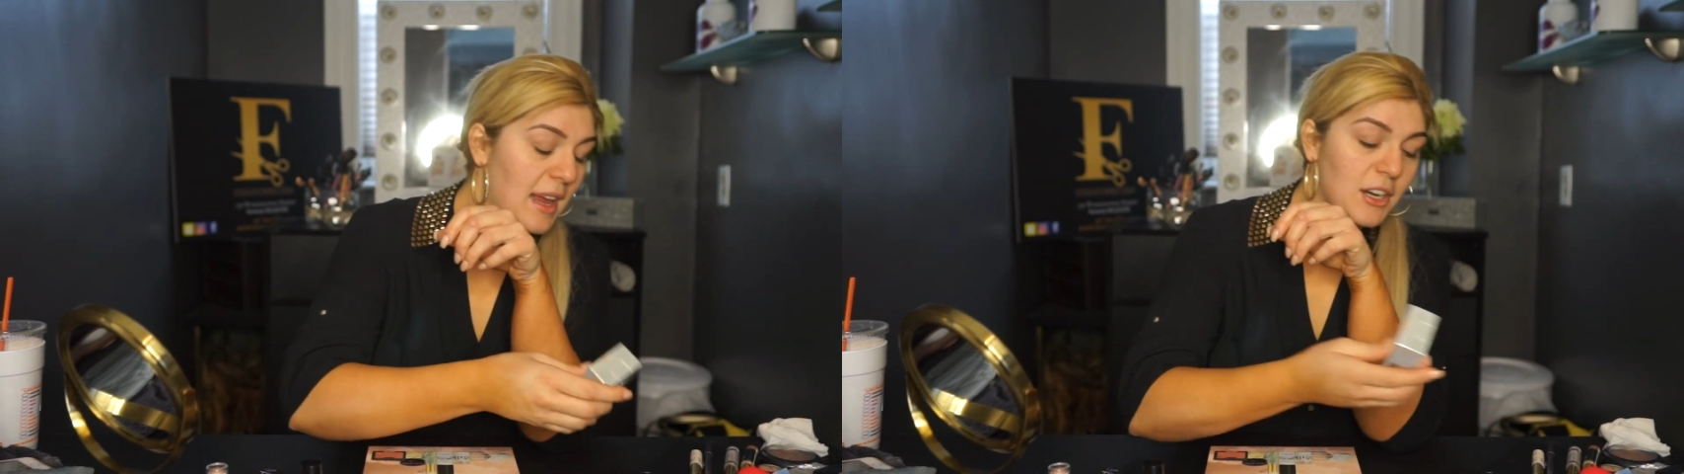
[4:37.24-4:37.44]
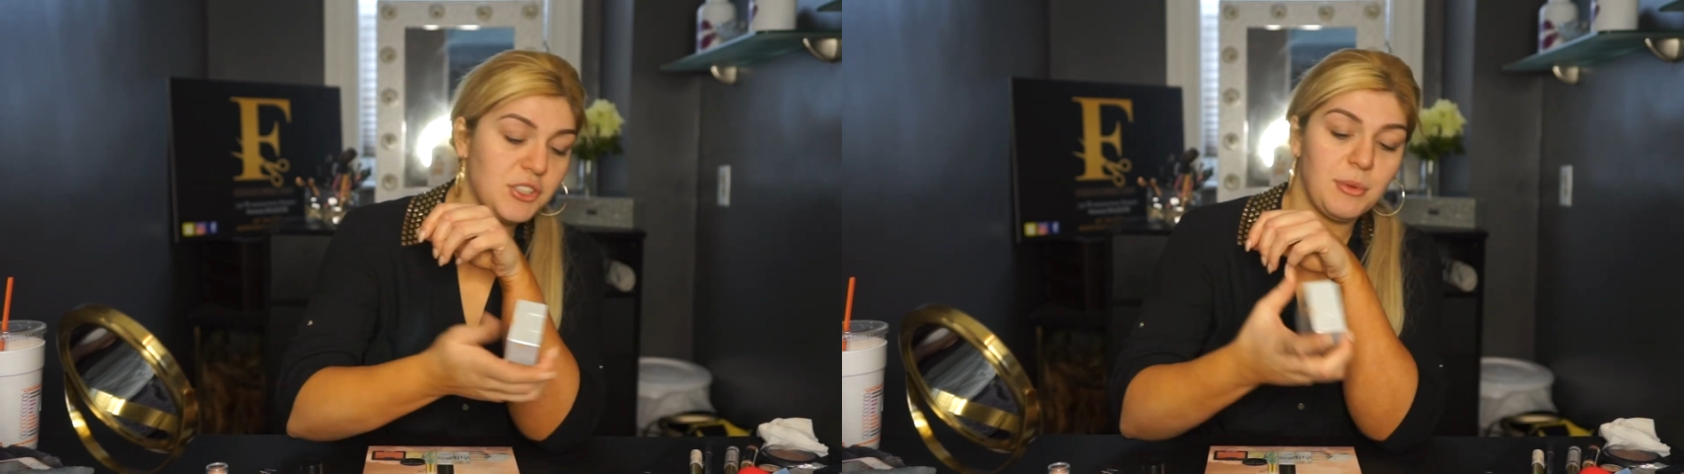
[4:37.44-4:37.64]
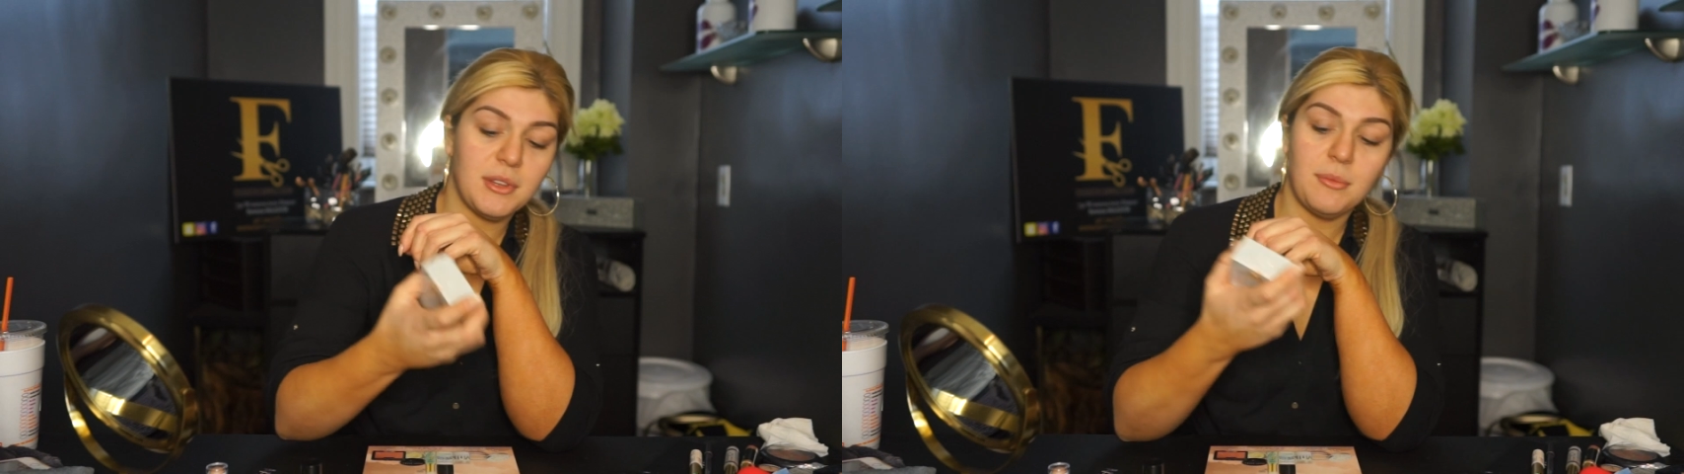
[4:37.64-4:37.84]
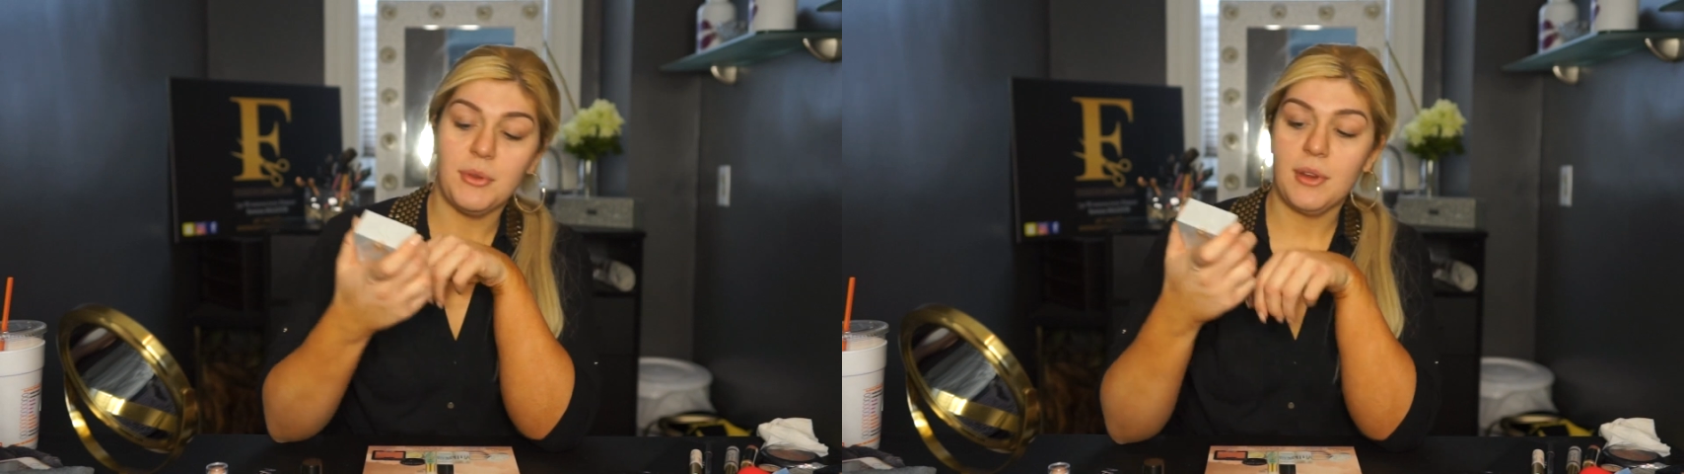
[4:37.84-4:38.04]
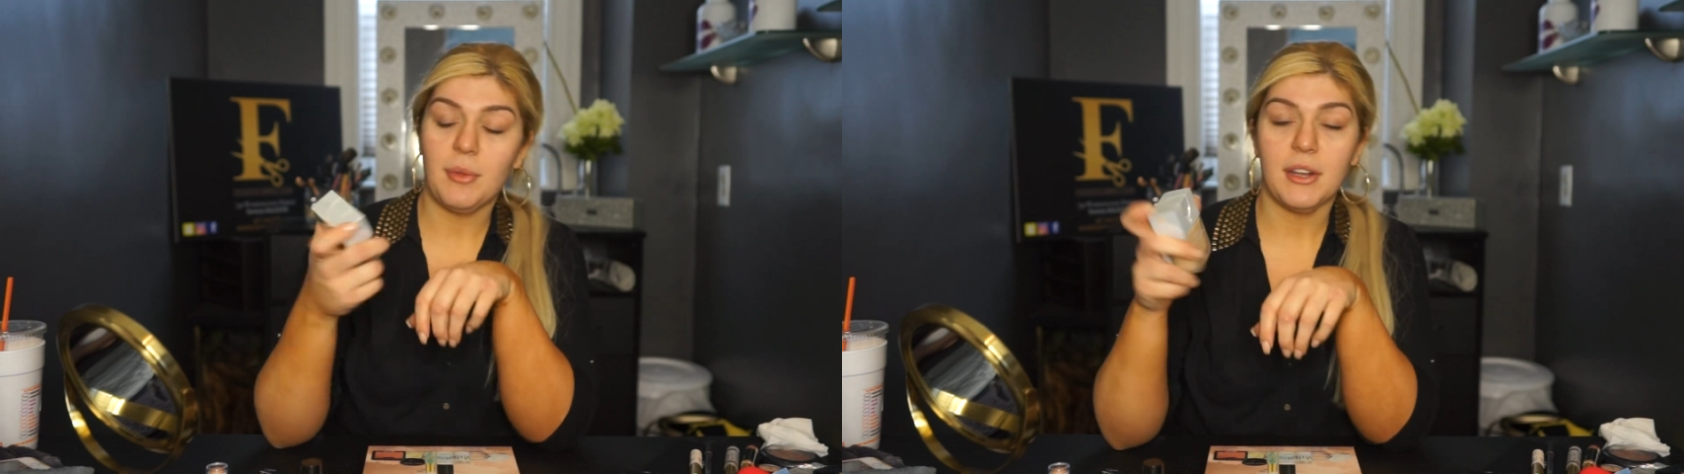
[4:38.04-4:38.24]
actually with the
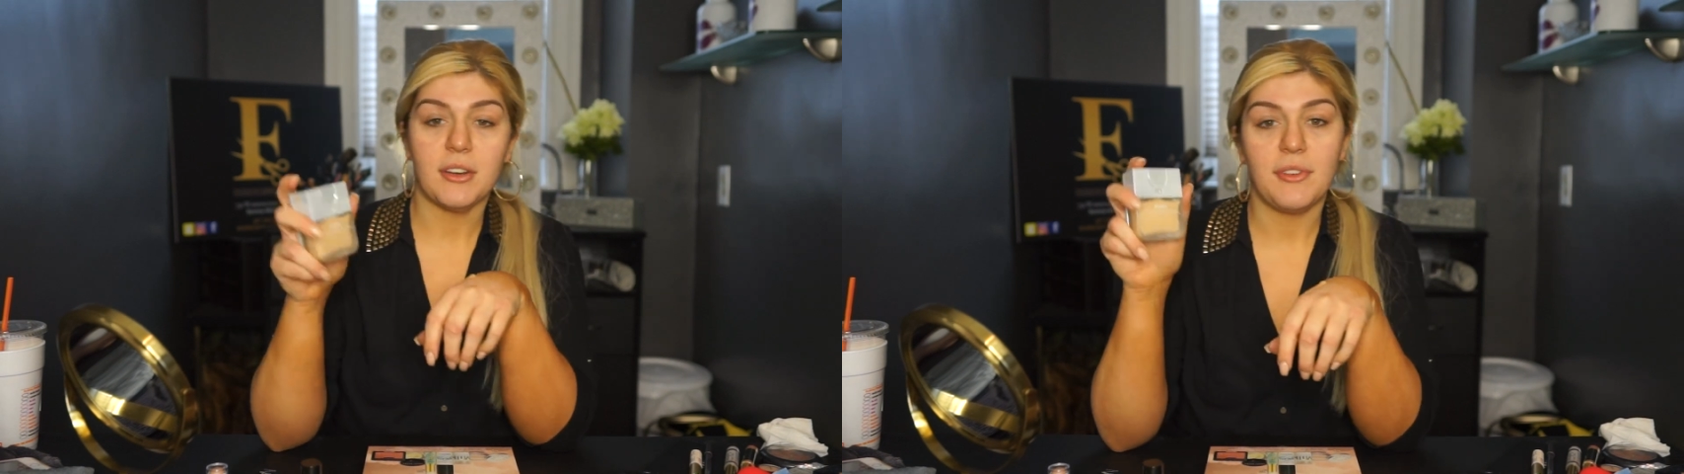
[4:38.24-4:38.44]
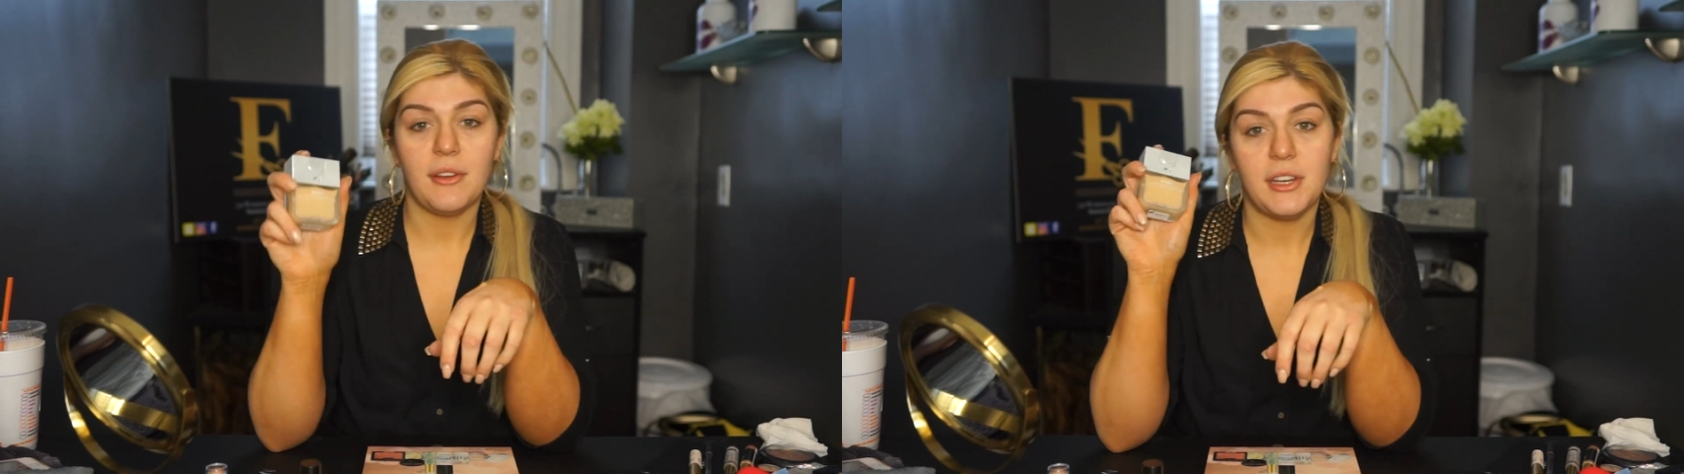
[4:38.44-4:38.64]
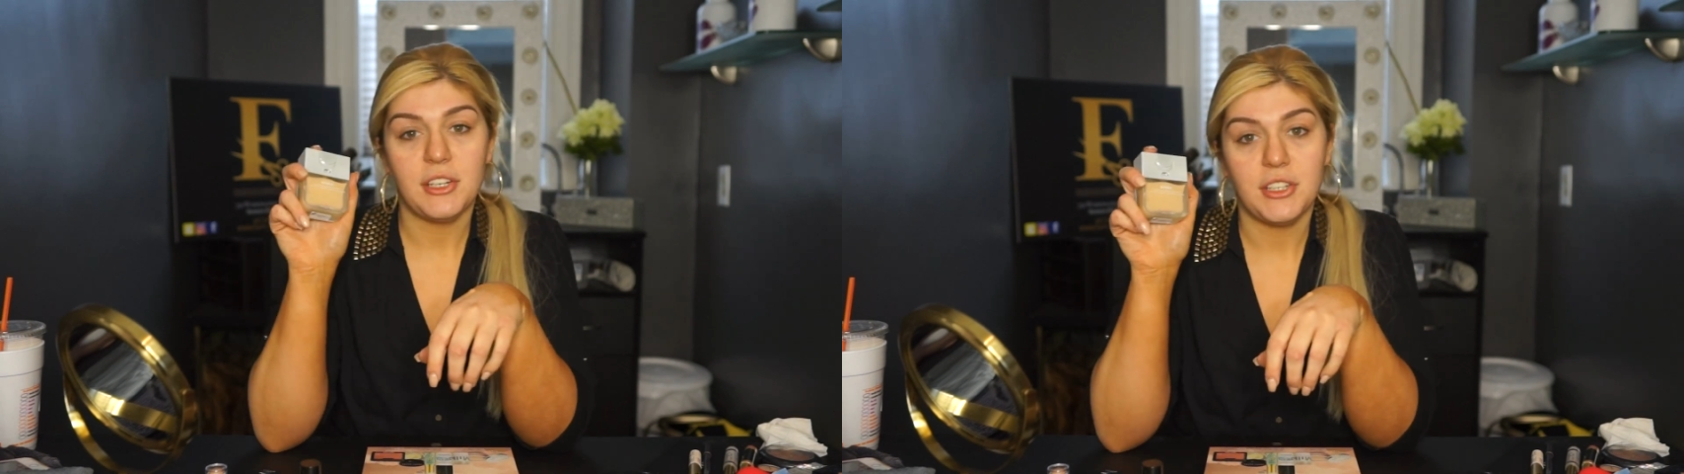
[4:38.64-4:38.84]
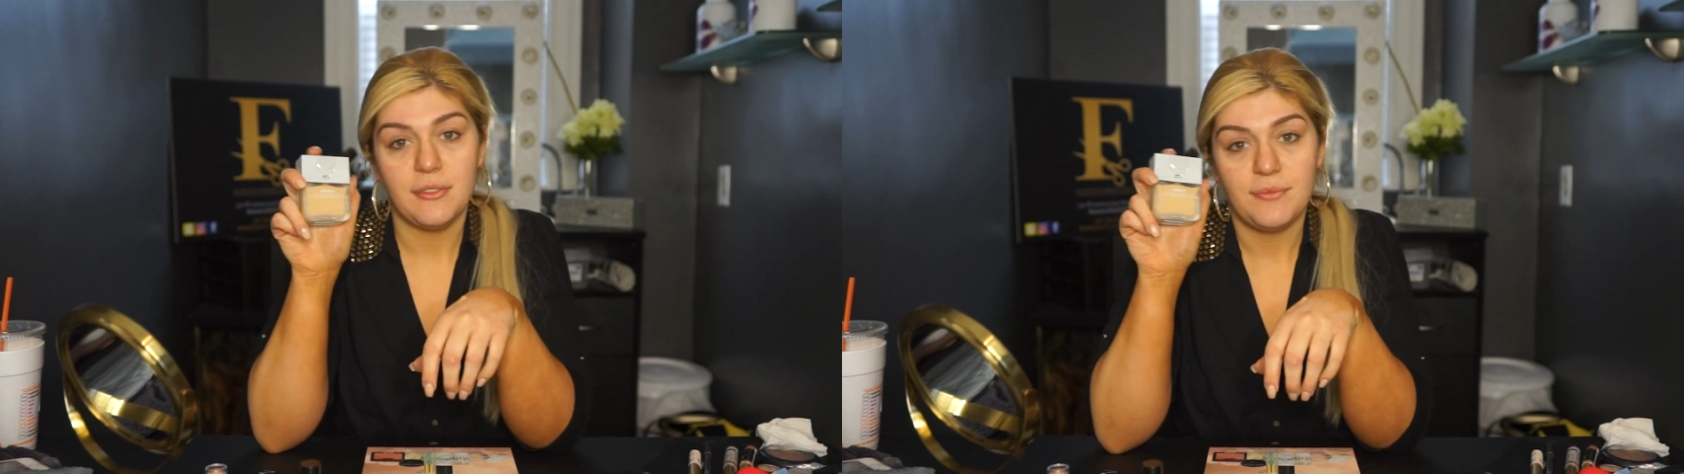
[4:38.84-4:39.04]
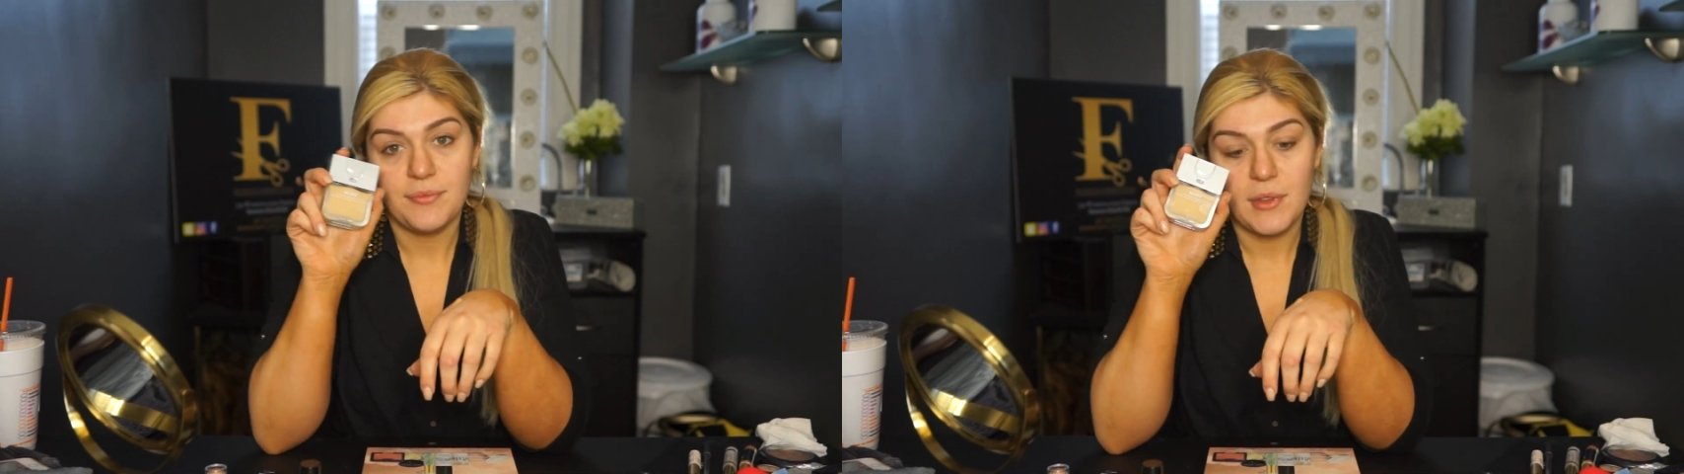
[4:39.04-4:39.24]
Beauty Blender
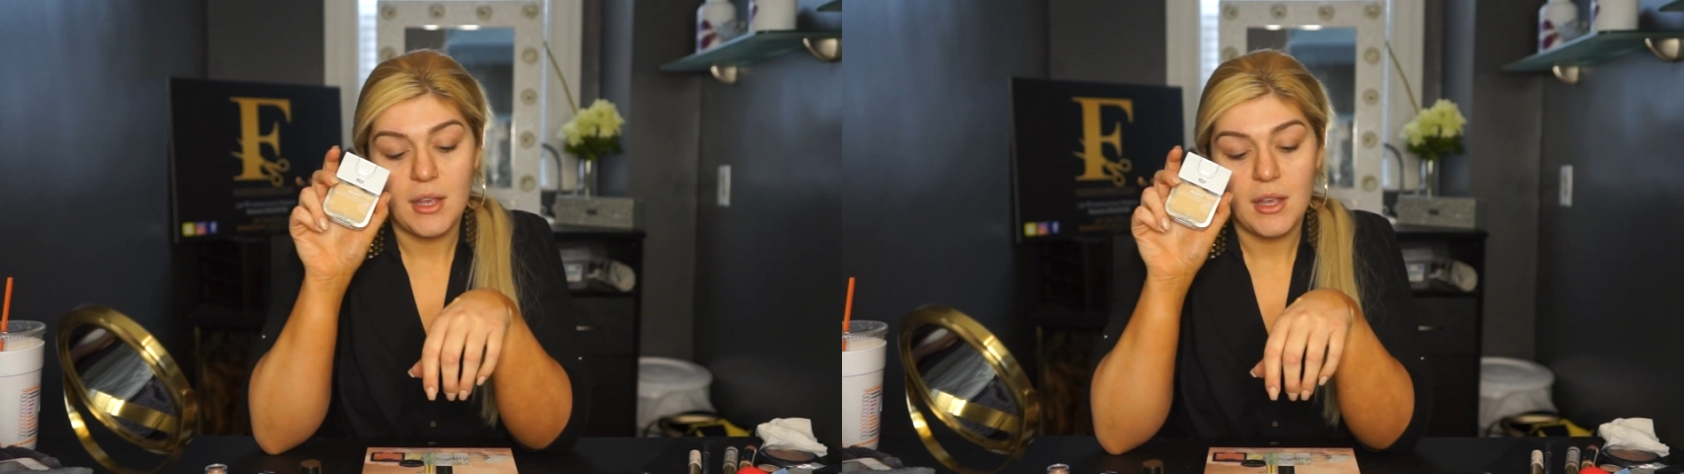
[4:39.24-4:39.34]
foundation,